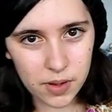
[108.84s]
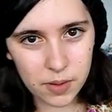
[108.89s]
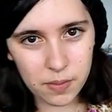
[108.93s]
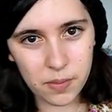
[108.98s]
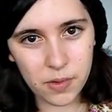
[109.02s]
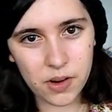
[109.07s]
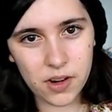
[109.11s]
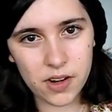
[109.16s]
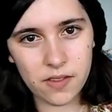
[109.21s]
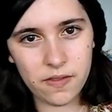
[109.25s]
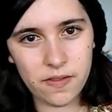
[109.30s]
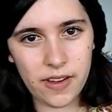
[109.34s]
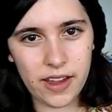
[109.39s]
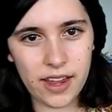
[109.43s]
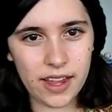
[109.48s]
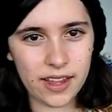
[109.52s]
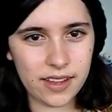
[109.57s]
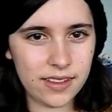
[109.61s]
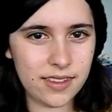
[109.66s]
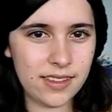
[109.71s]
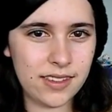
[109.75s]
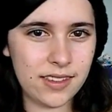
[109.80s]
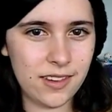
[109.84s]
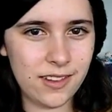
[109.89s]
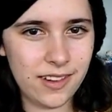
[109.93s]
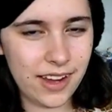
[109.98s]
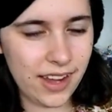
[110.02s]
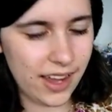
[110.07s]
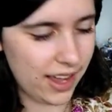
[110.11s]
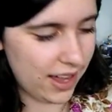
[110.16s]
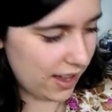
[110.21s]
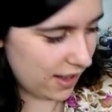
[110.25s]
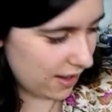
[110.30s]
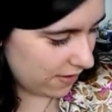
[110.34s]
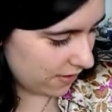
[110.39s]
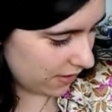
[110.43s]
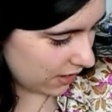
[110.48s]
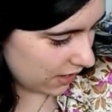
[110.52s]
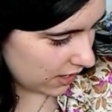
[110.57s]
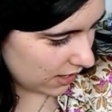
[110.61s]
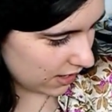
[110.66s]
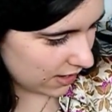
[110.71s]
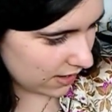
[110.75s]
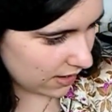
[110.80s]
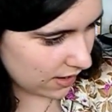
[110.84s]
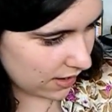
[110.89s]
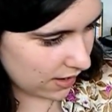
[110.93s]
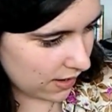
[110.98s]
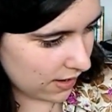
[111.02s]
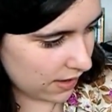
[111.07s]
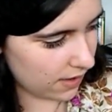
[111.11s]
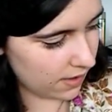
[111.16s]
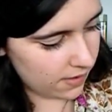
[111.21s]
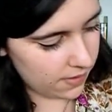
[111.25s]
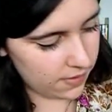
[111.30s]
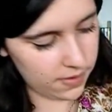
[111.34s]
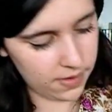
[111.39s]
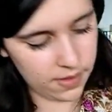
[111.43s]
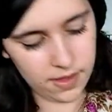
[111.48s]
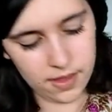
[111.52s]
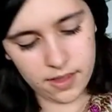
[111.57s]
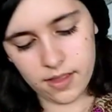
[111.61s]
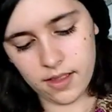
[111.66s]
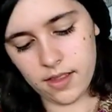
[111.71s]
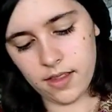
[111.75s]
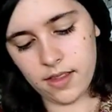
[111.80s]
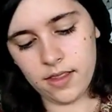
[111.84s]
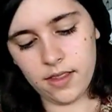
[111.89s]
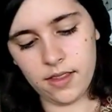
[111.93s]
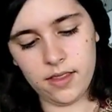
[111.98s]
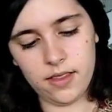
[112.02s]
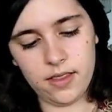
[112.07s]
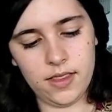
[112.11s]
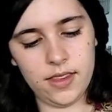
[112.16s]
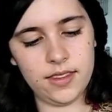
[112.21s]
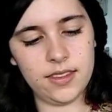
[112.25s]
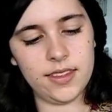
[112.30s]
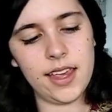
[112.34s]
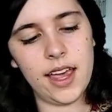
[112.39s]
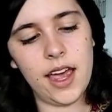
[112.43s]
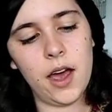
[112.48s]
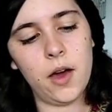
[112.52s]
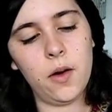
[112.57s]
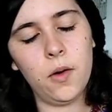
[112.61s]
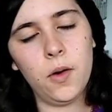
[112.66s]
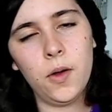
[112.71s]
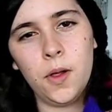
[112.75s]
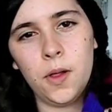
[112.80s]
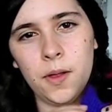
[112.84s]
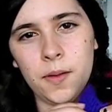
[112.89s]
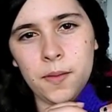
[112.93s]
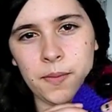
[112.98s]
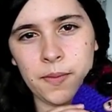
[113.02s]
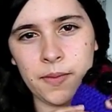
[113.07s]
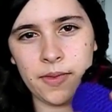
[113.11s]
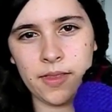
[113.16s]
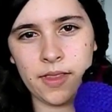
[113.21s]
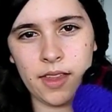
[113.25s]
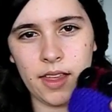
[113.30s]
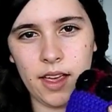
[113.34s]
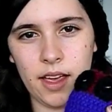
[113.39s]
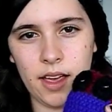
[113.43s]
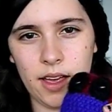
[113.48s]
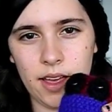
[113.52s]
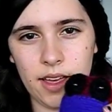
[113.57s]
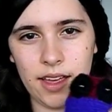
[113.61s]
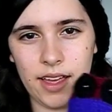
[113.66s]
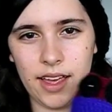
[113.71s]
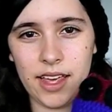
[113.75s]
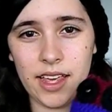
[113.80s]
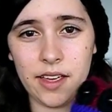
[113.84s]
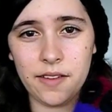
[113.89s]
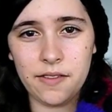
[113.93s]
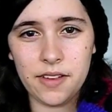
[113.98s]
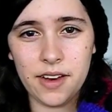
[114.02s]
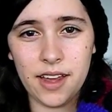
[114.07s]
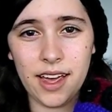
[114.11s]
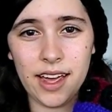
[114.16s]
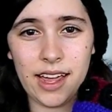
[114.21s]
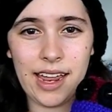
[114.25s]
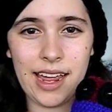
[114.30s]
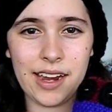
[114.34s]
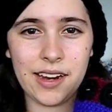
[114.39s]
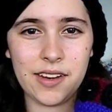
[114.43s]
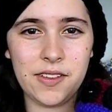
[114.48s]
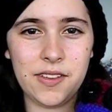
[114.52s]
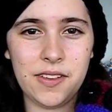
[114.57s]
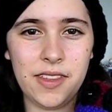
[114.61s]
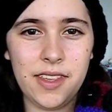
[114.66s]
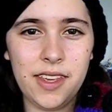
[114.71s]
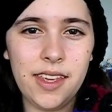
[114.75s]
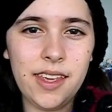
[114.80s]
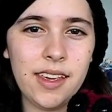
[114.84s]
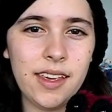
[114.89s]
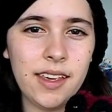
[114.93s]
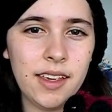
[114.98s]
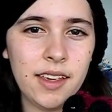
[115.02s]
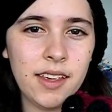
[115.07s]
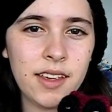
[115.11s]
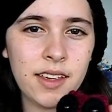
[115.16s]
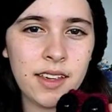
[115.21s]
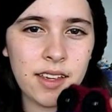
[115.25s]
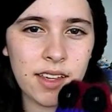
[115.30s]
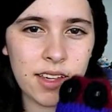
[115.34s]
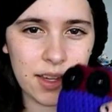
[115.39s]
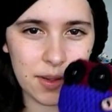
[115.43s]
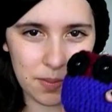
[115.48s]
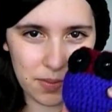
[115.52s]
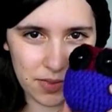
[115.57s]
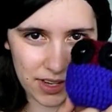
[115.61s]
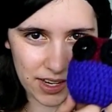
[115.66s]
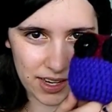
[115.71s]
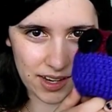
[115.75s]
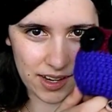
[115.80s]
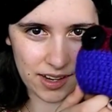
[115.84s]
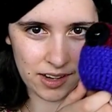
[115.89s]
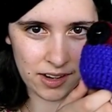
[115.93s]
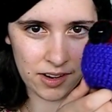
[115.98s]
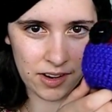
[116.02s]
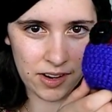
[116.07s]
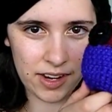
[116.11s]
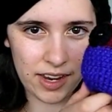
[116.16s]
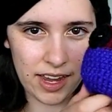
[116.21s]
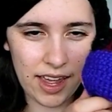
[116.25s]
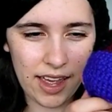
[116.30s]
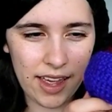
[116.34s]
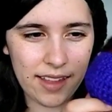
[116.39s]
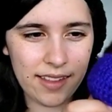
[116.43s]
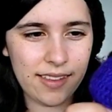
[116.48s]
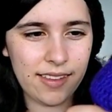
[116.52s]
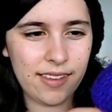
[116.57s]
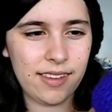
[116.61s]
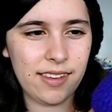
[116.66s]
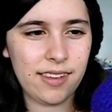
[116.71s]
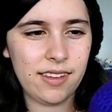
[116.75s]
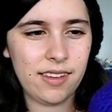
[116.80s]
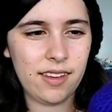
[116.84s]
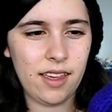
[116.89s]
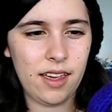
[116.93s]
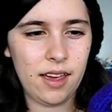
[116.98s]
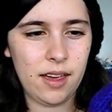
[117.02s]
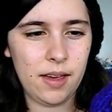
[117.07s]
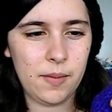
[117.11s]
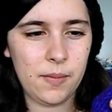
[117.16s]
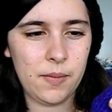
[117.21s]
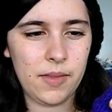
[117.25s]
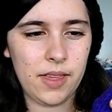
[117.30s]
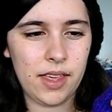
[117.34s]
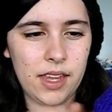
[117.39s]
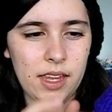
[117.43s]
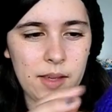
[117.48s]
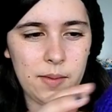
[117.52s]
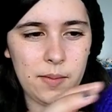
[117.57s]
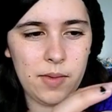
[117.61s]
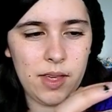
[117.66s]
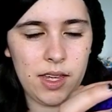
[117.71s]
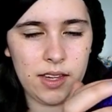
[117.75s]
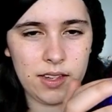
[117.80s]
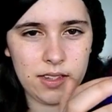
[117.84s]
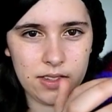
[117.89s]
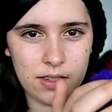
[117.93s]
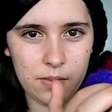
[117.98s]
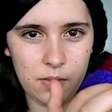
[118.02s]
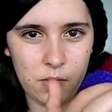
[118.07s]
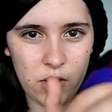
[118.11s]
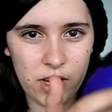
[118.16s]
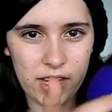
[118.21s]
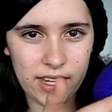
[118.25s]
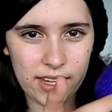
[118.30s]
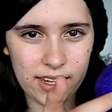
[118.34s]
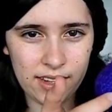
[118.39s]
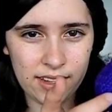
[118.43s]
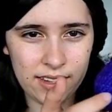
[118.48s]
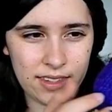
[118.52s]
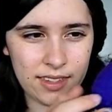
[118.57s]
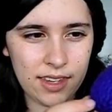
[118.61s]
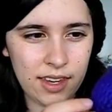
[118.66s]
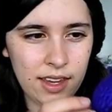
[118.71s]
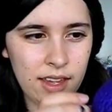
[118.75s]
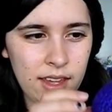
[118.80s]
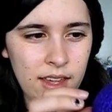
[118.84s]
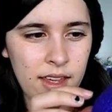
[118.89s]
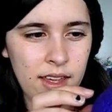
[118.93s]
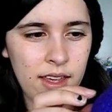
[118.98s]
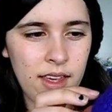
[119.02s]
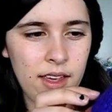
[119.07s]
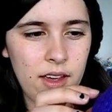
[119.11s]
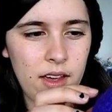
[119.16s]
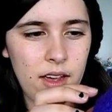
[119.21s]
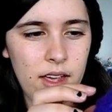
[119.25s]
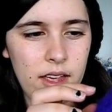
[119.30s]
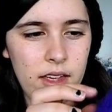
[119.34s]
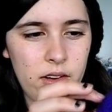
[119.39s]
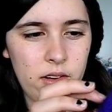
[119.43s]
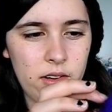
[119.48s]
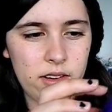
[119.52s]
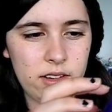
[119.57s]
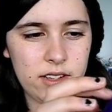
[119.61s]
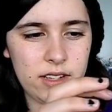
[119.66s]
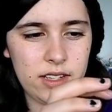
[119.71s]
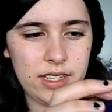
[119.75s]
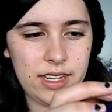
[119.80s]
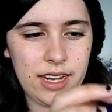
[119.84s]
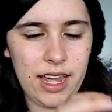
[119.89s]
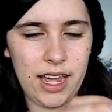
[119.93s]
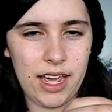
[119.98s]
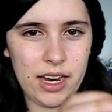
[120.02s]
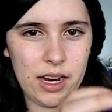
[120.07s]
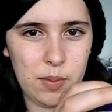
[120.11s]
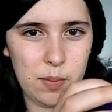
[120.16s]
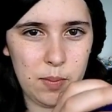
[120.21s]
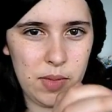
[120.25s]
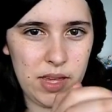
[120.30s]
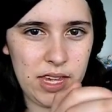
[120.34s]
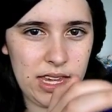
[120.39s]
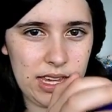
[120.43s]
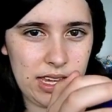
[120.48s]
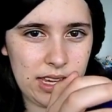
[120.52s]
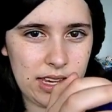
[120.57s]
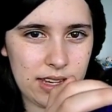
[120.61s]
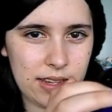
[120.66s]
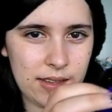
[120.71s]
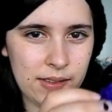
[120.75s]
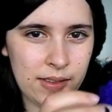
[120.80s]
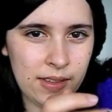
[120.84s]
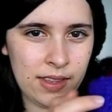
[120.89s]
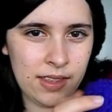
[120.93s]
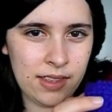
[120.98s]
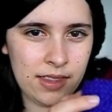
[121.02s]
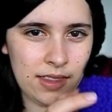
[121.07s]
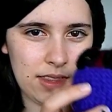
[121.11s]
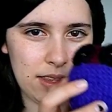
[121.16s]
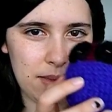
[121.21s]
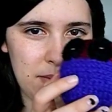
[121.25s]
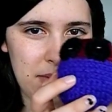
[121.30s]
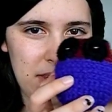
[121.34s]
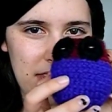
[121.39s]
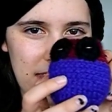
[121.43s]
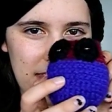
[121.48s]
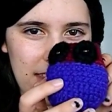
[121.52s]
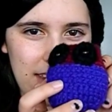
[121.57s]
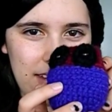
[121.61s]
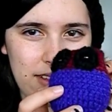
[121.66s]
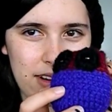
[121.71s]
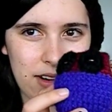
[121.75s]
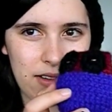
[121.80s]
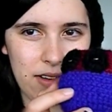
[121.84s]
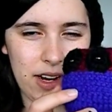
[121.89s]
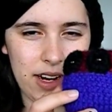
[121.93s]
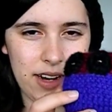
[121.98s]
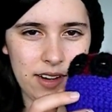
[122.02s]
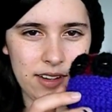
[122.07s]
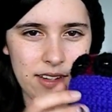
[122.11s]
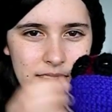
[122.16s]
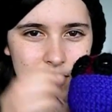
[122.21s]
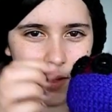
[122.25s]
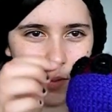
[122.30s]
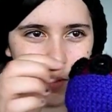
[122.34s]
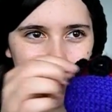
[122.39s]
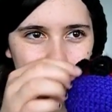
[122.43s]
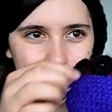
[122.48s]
bit more advanced, we have this owl. I have not actually completed her yet. I can make some wings, or just add a beak. The beak requires some